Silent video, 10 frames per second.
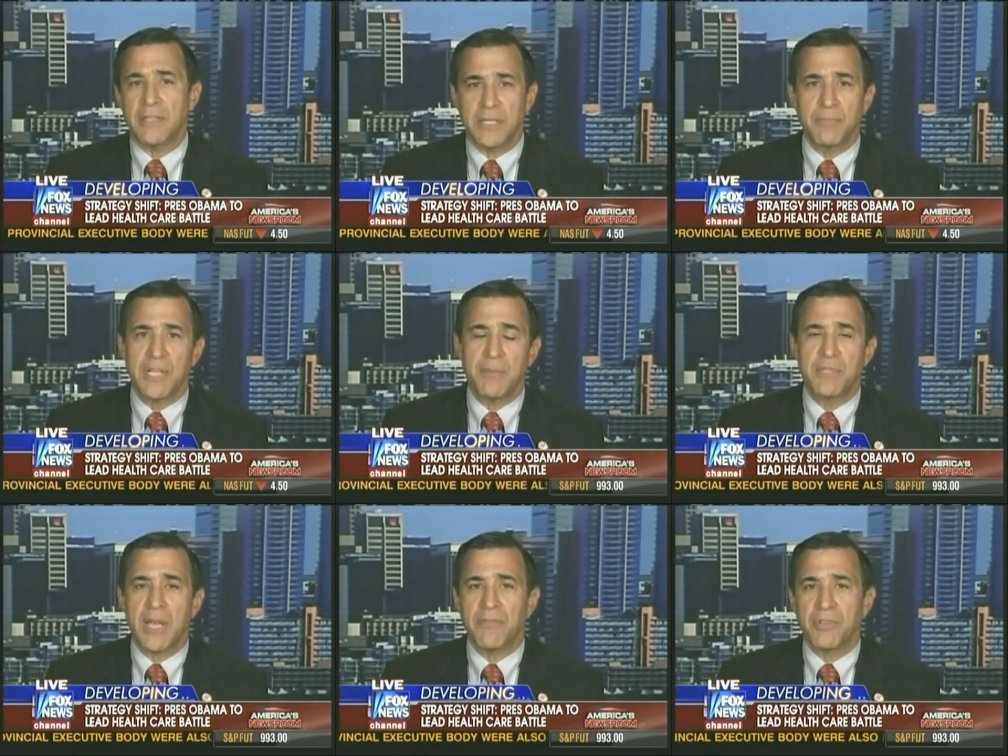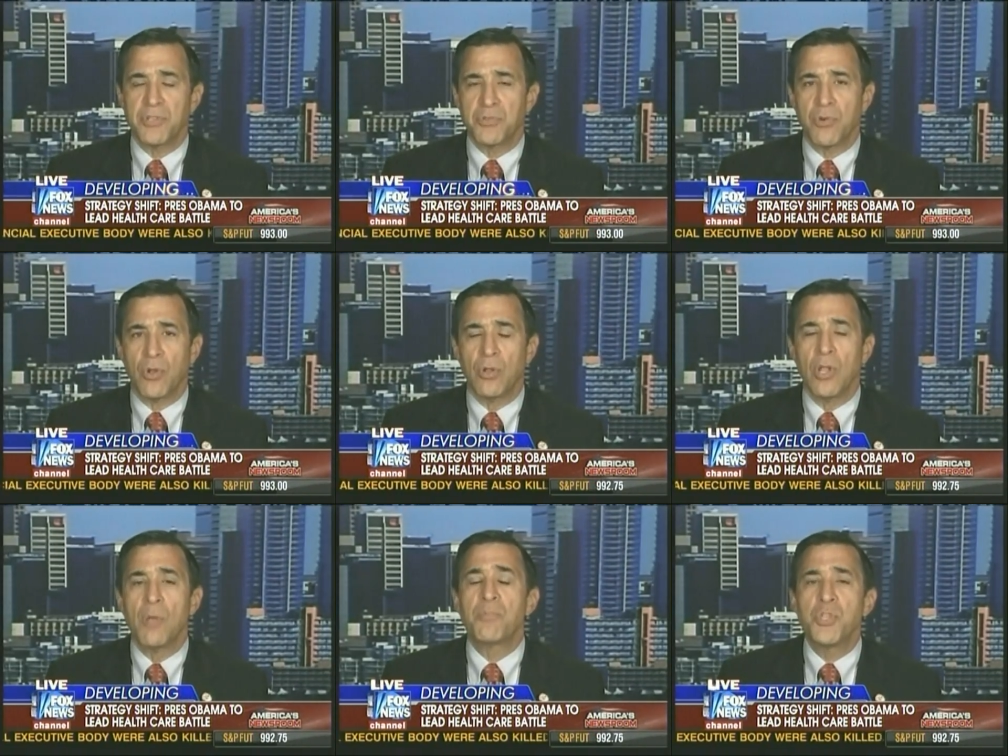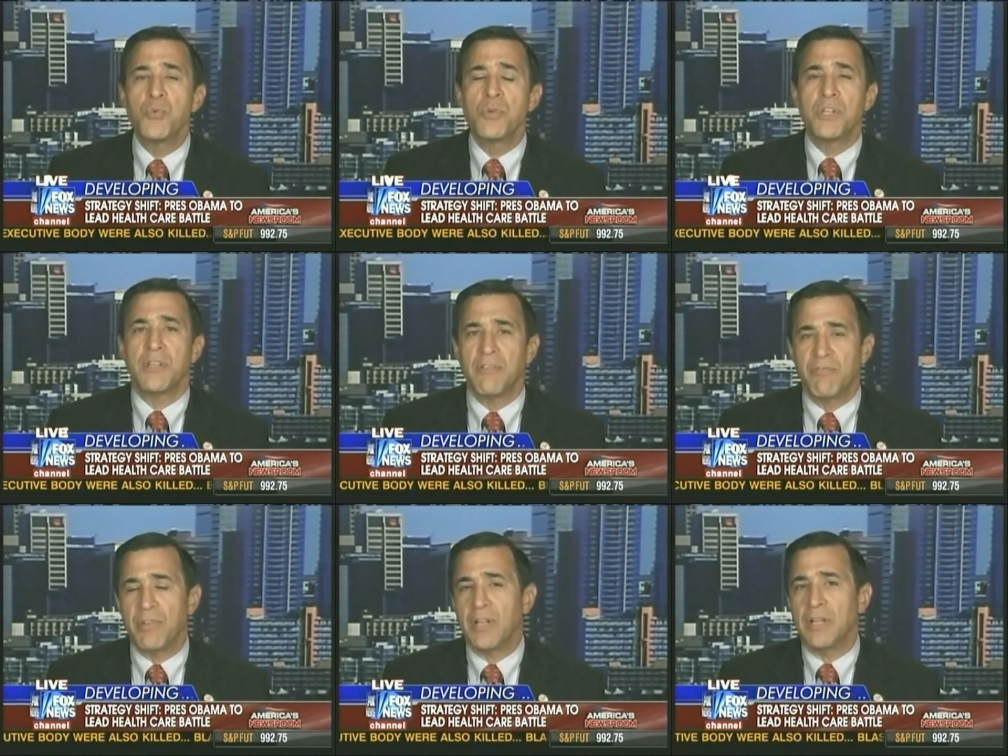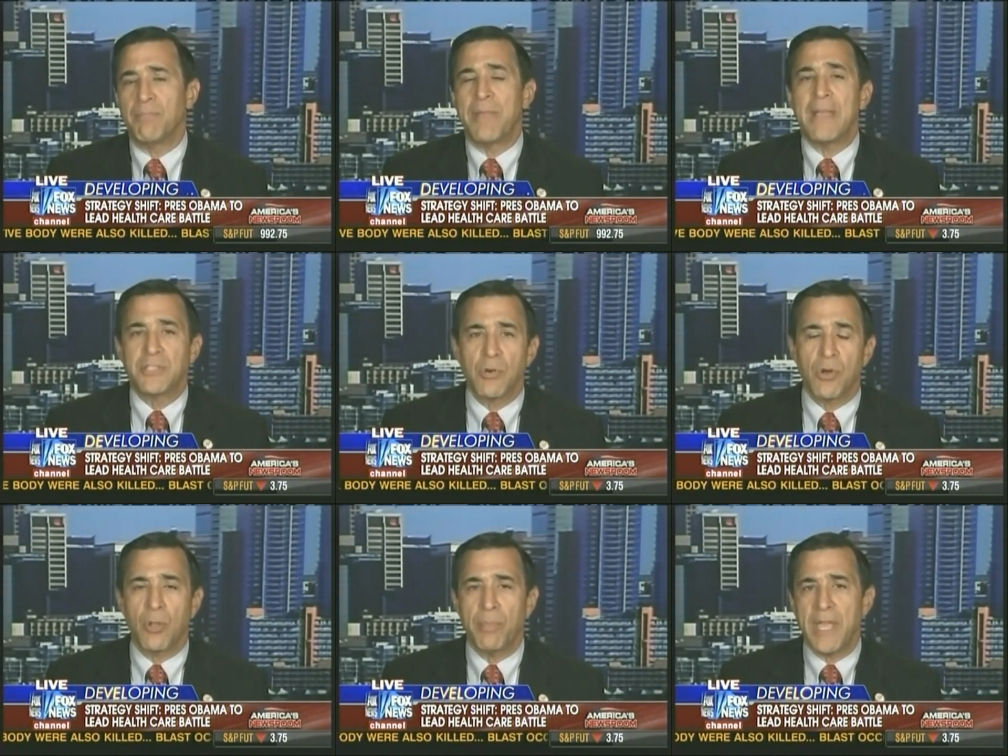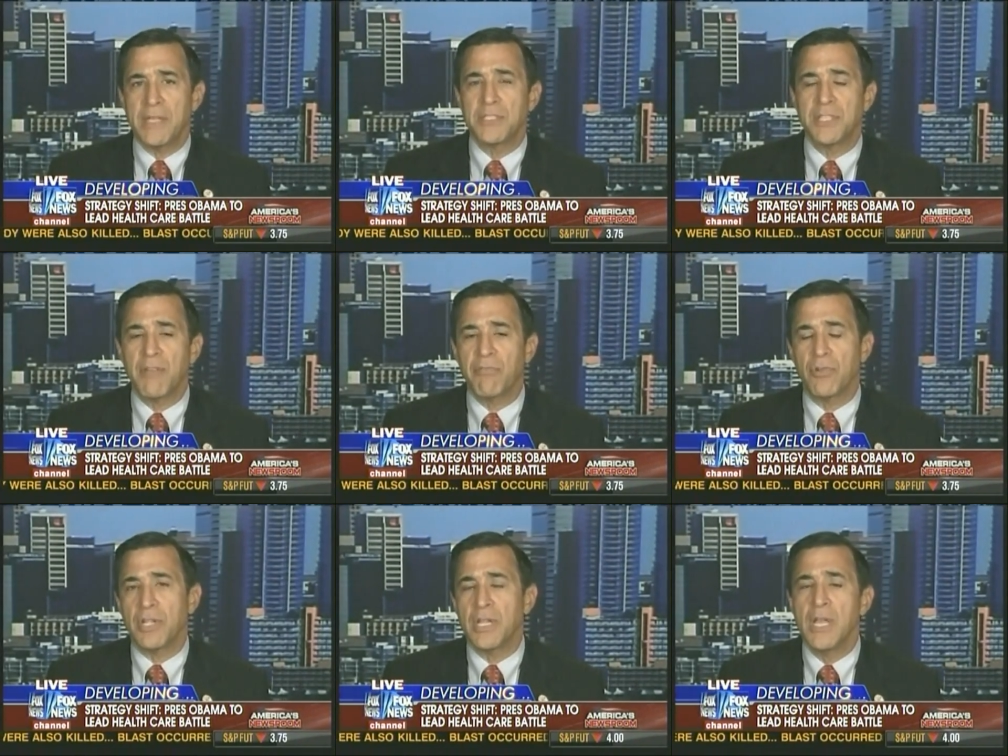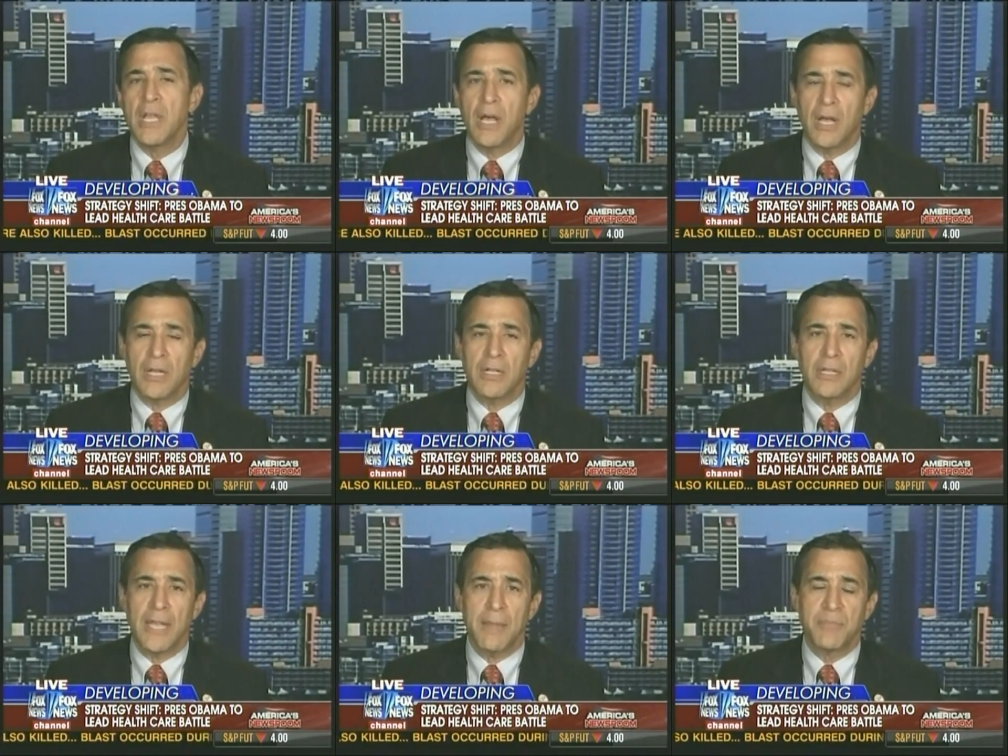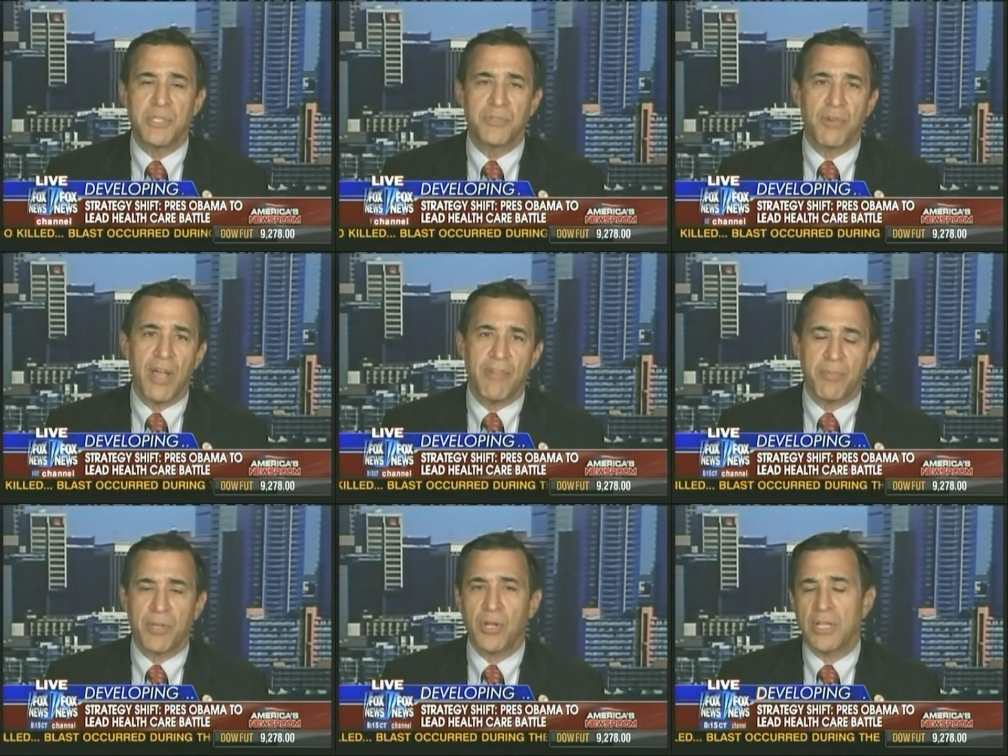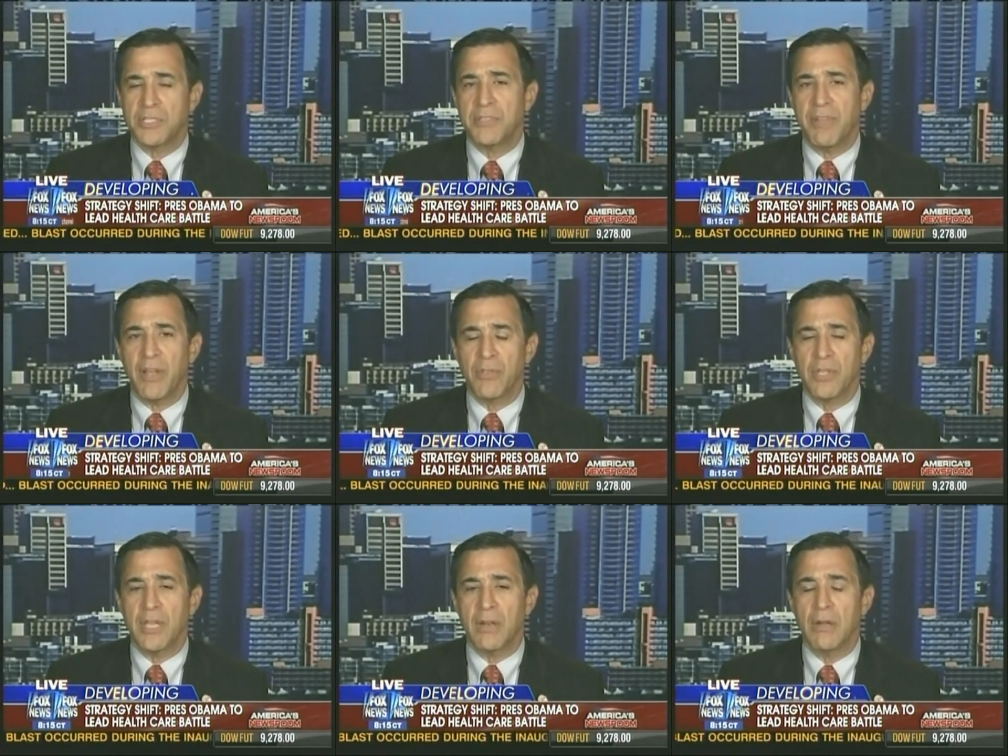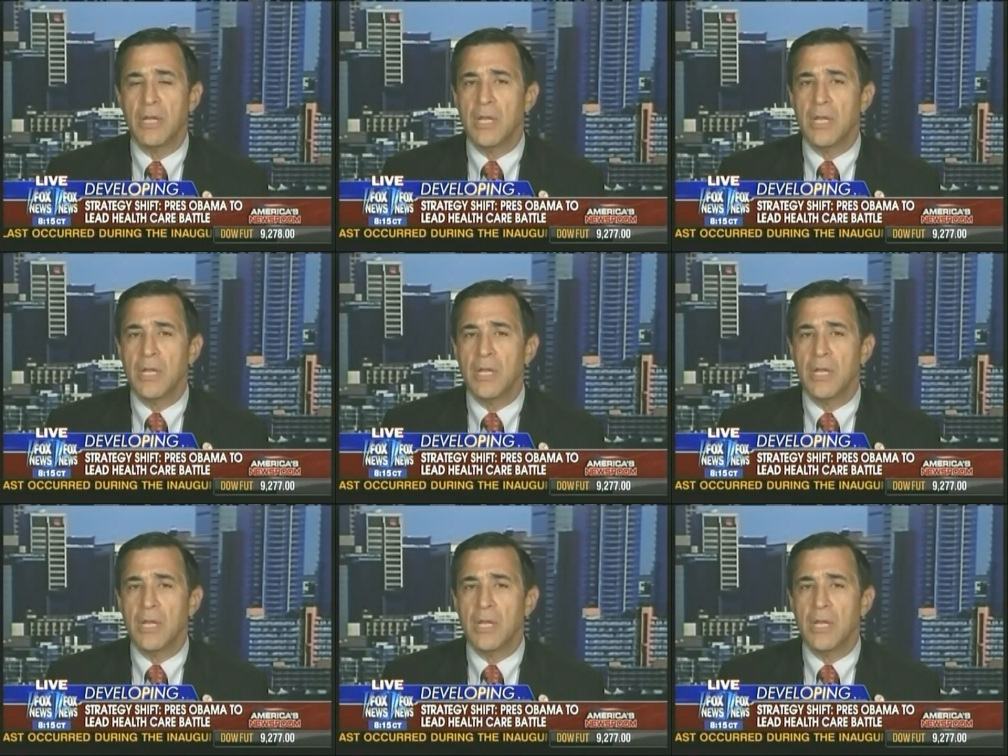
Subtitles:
sometimes out of control, punitive, so-called pain and suffering claims that drive up the cost of health care.